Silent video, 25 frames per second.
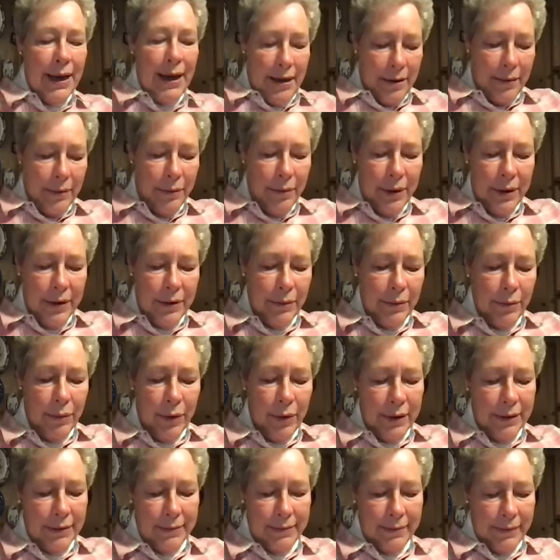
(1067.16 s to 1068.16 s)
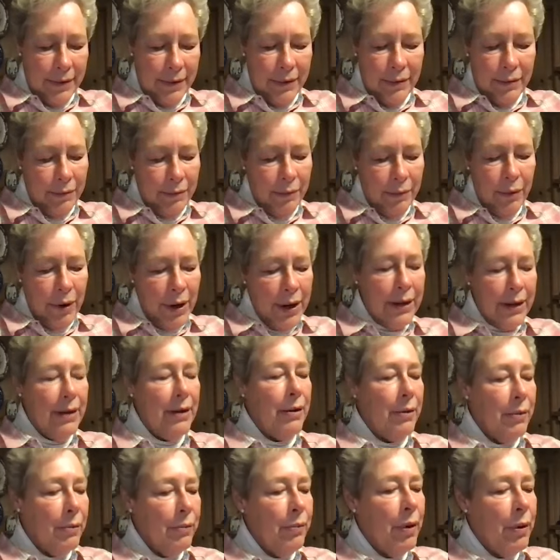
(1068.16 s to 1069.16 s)
Yeah, what what what
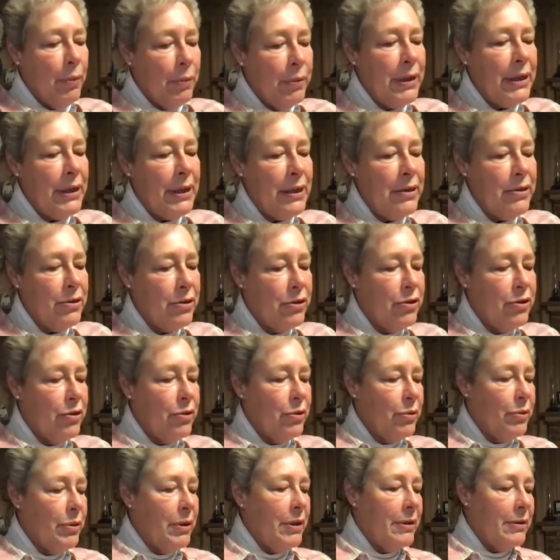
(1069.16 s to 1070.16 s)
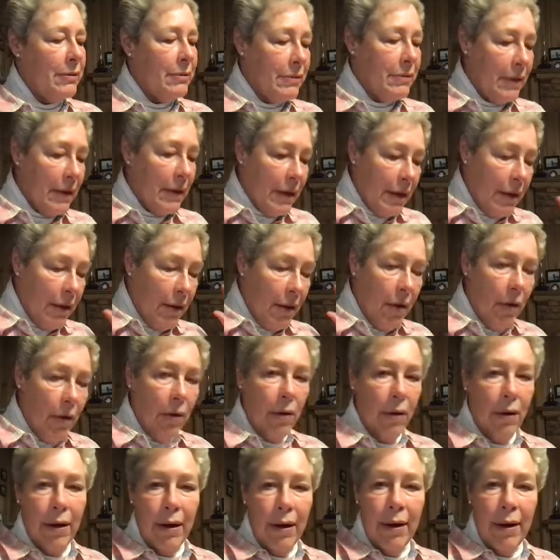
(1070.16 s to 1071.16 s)
what we need to do is
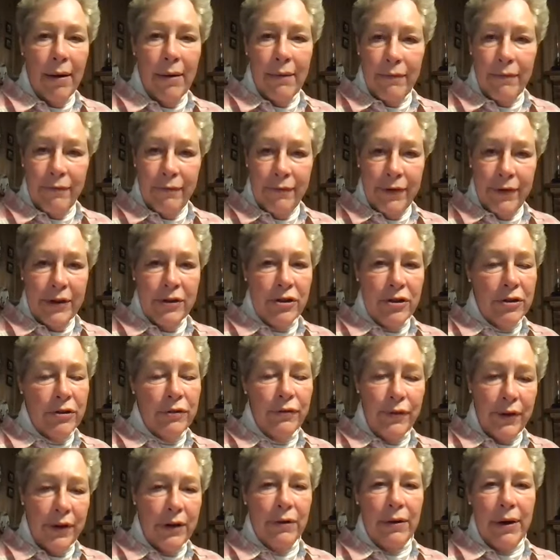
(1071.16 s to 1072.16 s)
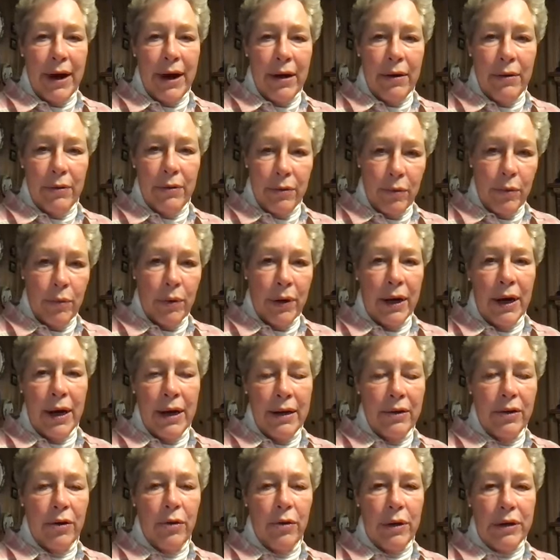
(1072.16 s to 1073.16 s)
just figure out what
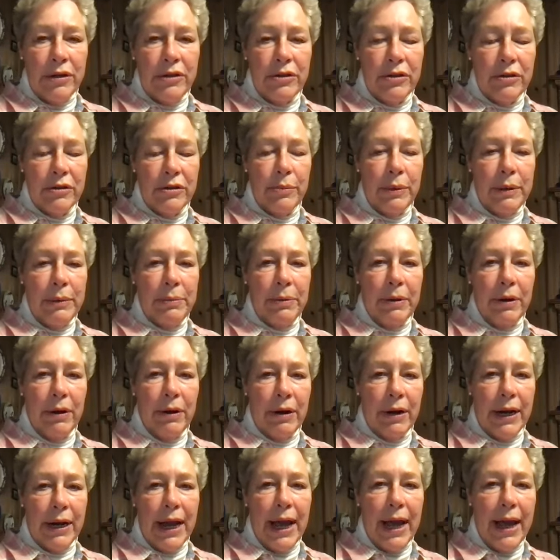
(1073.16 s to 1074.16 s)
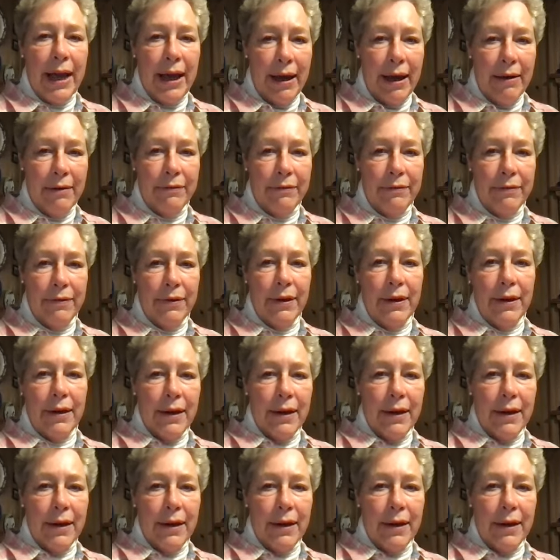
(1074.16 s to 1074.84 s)
kind of questions people are going to have